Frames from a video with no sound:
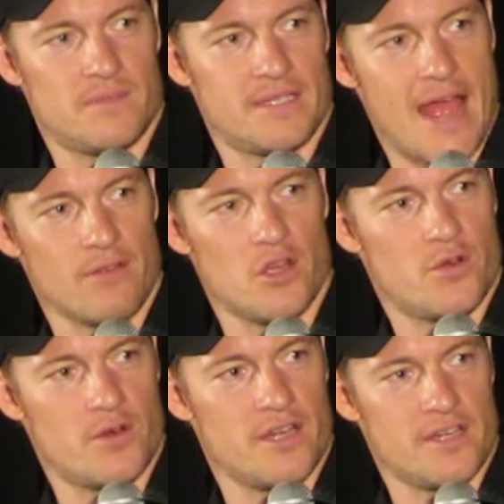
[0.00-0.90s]

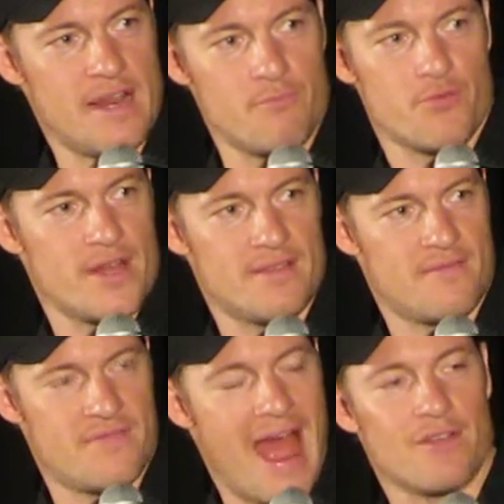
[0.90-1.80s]
download and
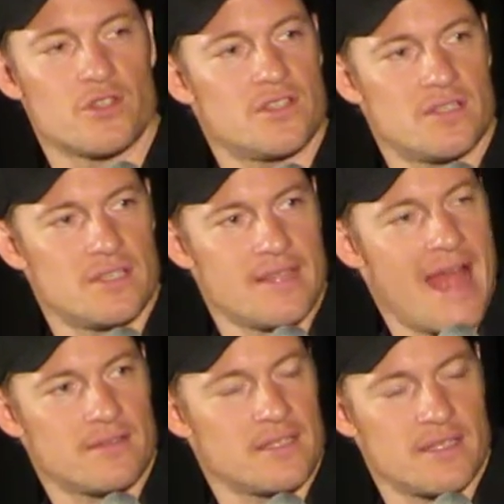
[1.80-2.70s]
imprint thousands and
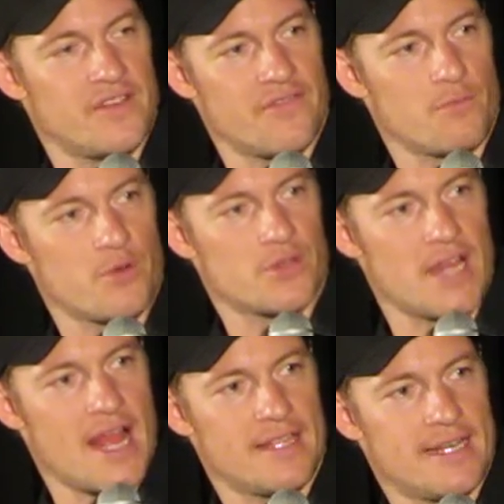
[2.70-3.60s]
thousands of different
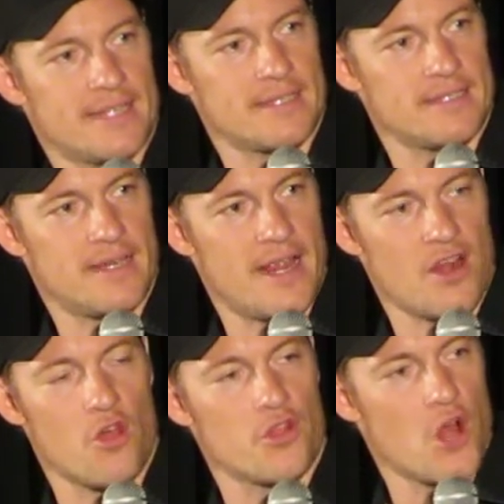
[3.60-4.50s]
personalities and
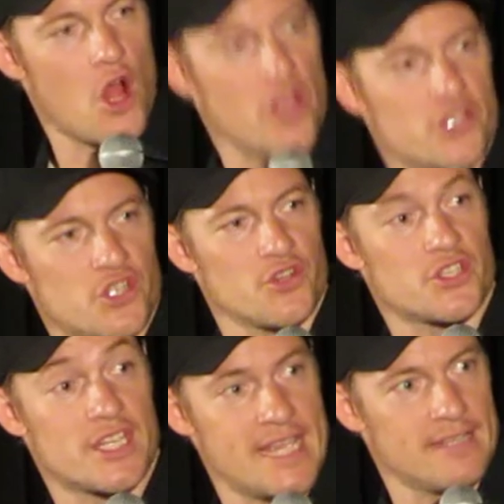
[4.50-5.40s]
all their knowledge and their
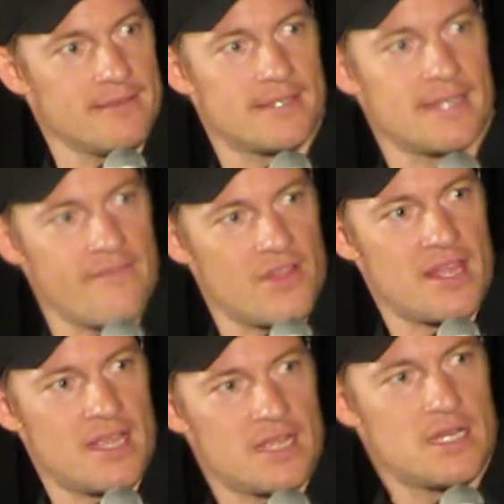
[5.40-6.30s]
skills and
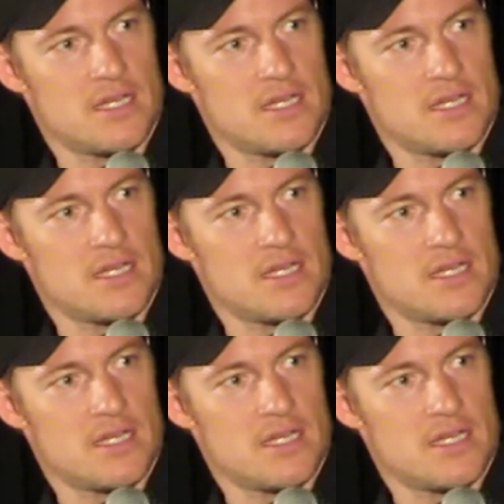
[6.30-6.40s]
everything?